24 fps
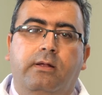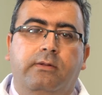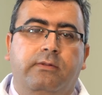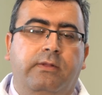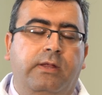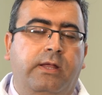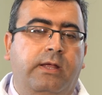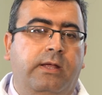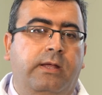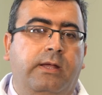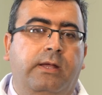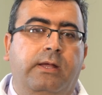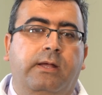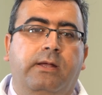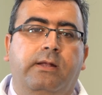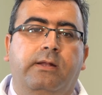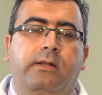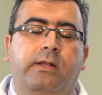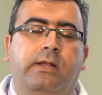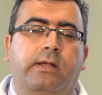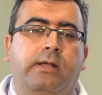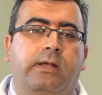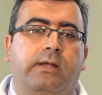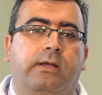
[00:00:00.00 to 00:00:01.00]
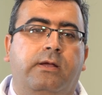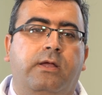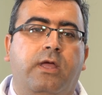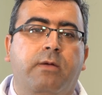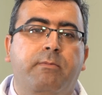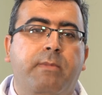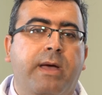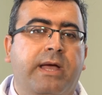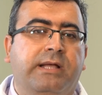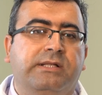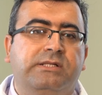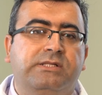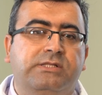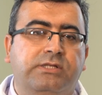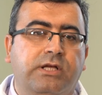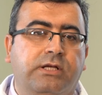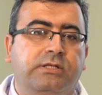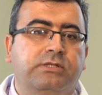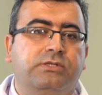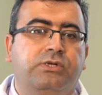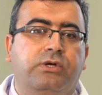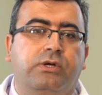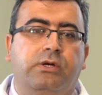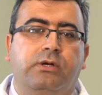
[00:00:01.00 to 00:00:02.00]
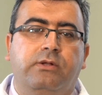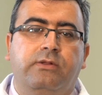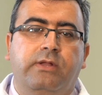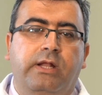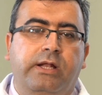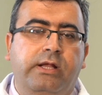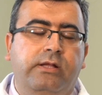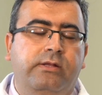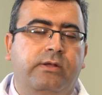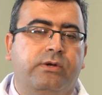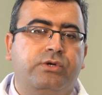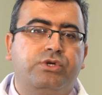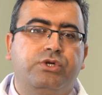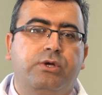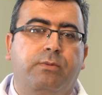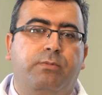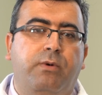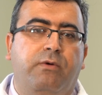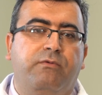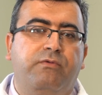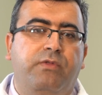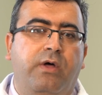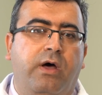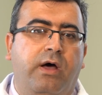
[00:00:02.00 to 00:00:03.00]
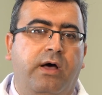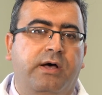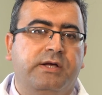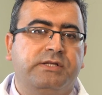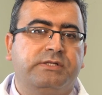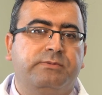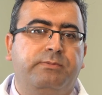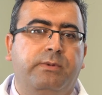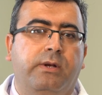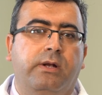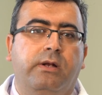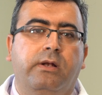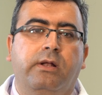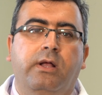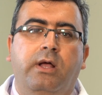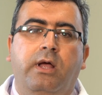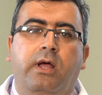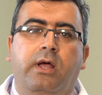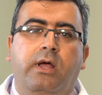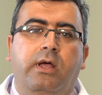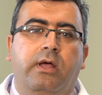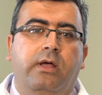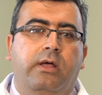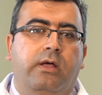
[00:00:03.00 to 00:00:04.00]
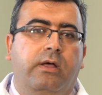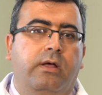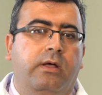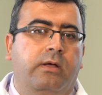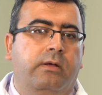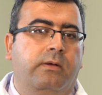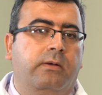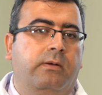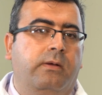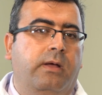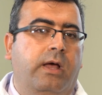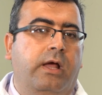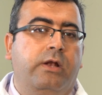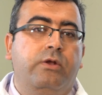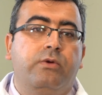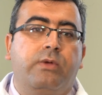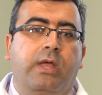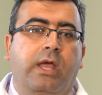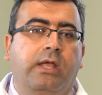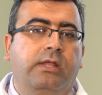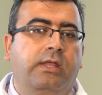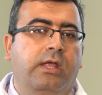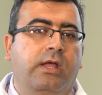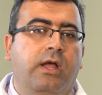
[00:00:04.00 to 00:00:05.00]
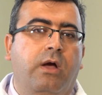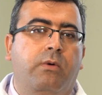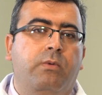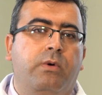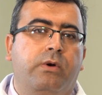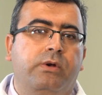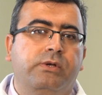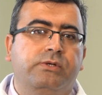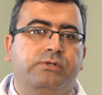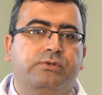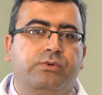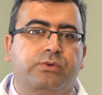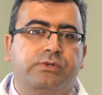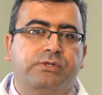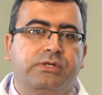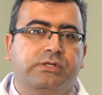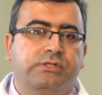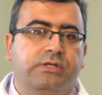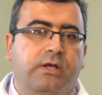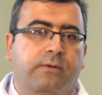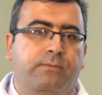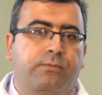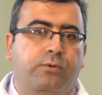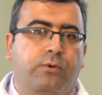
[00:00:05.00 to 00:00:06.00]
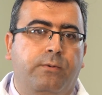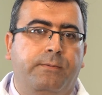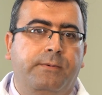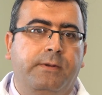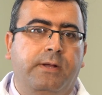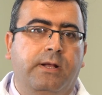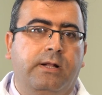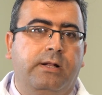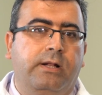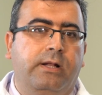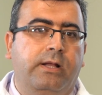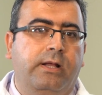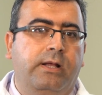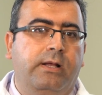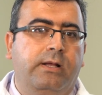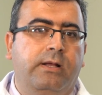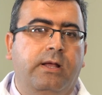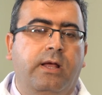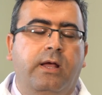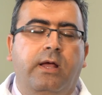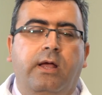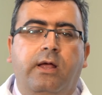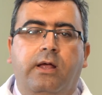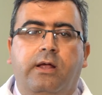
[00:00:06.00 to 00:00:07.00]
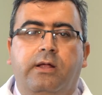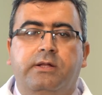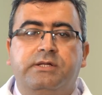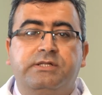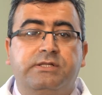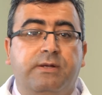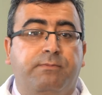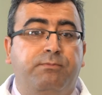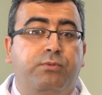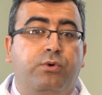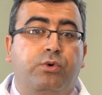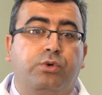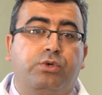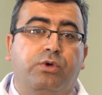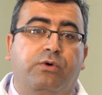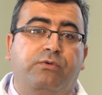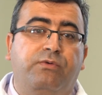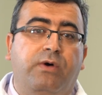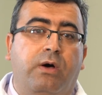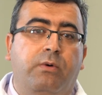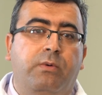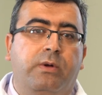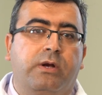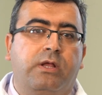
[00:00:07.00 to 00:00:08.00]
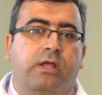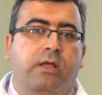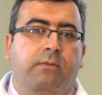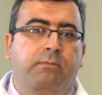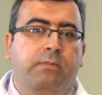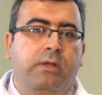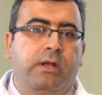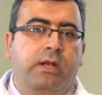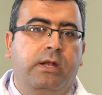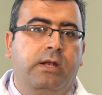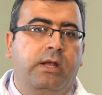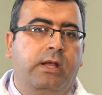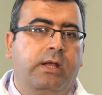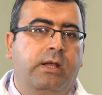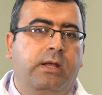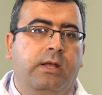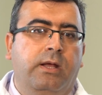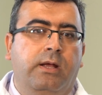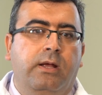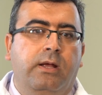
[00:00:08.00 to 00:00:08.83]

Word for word: The, the command center, the leadership of the hospital, uh, allocating our resources appropriately, support of our community,